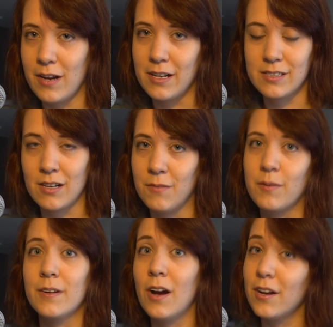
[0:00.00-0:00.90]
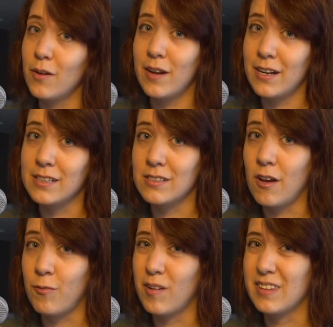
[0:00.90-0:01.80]
editing software and audio editing
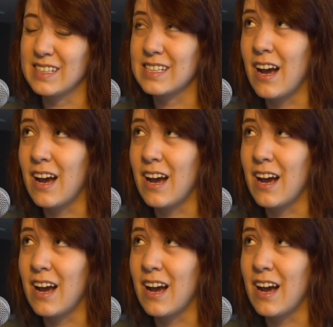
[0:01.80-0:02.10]
software that's